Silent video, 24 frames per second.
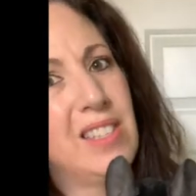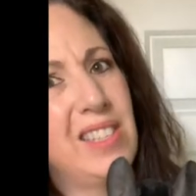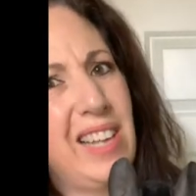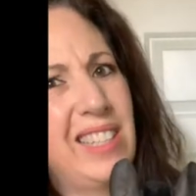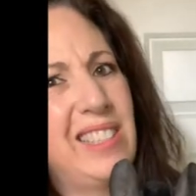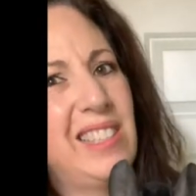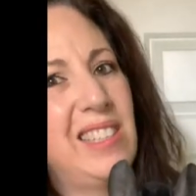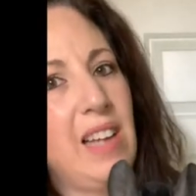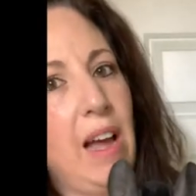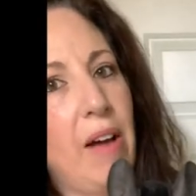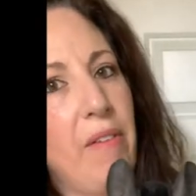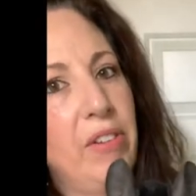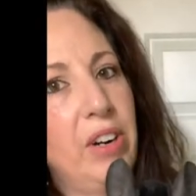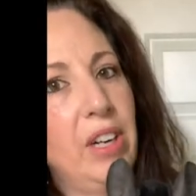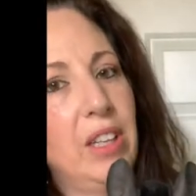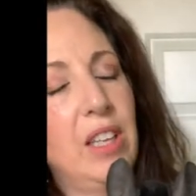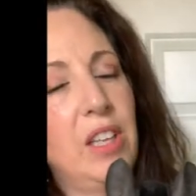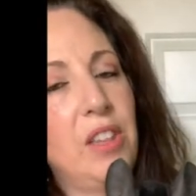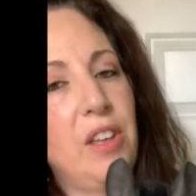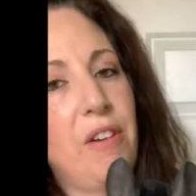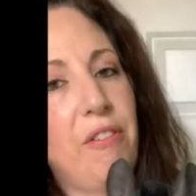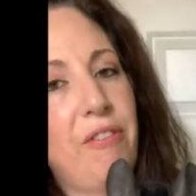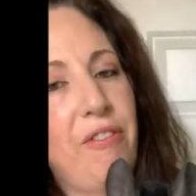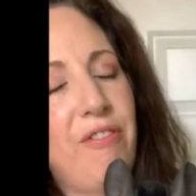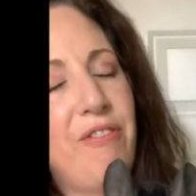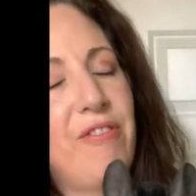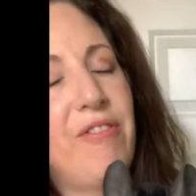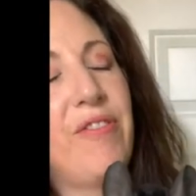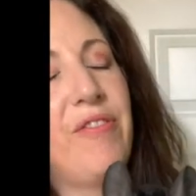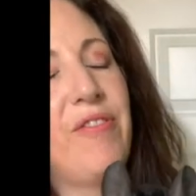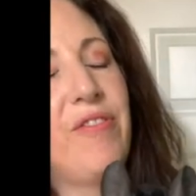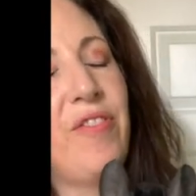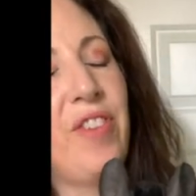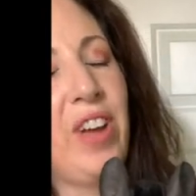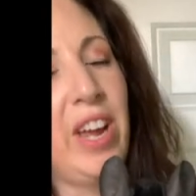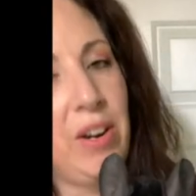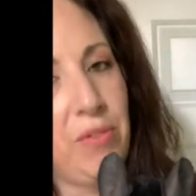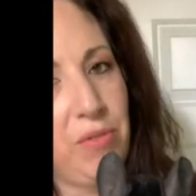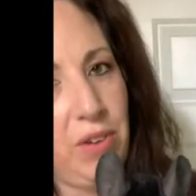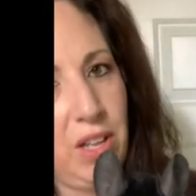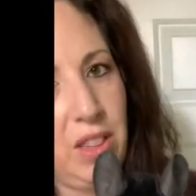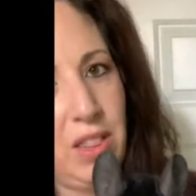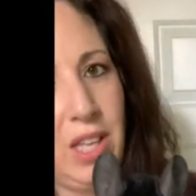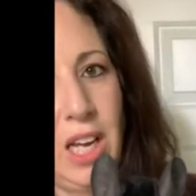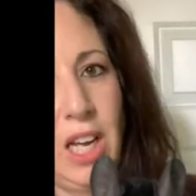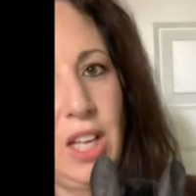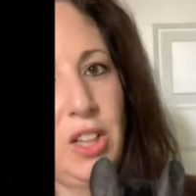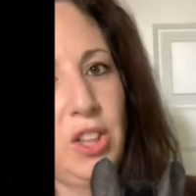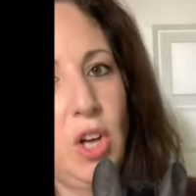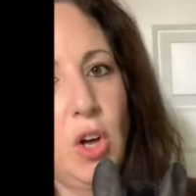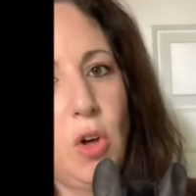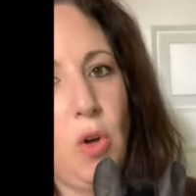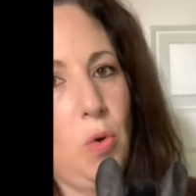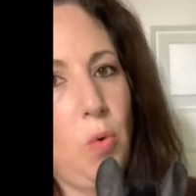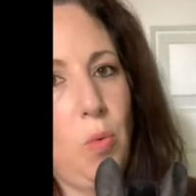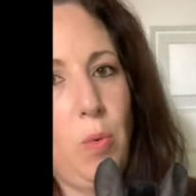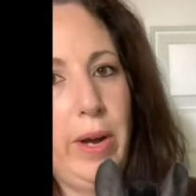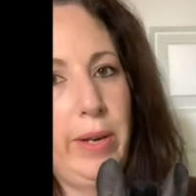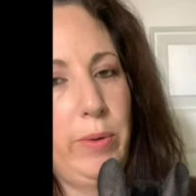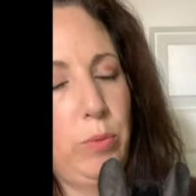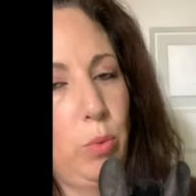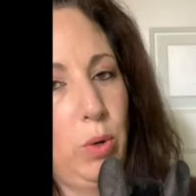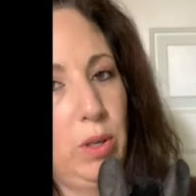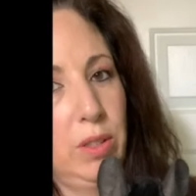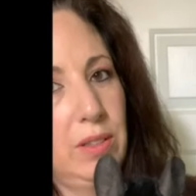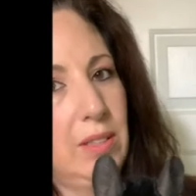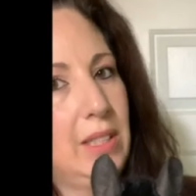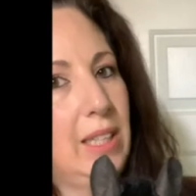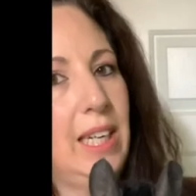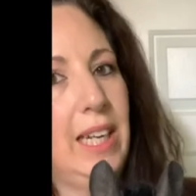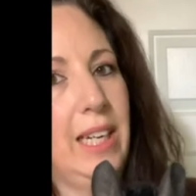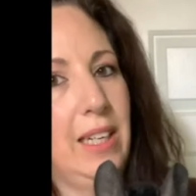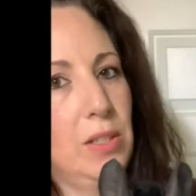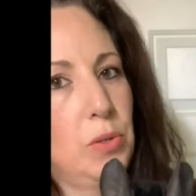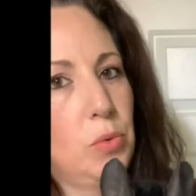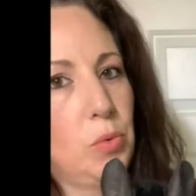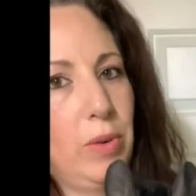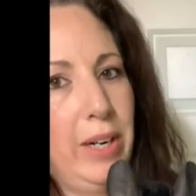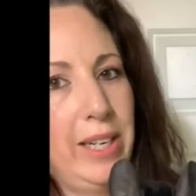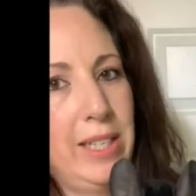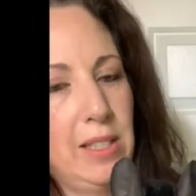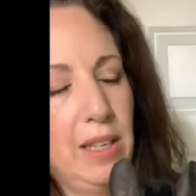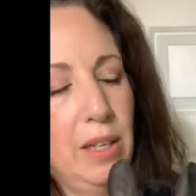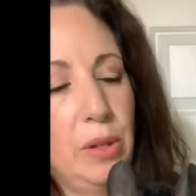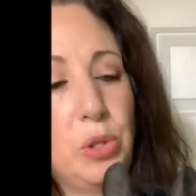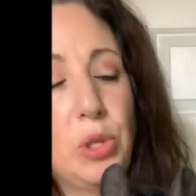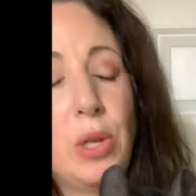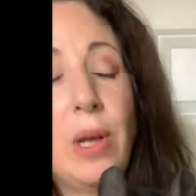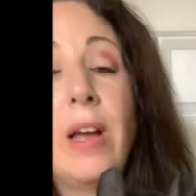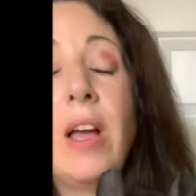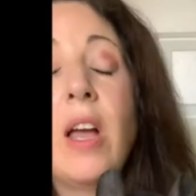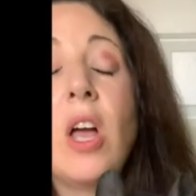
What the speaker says: That's definitely their favorite thing in the whole wide world to eat is raisins.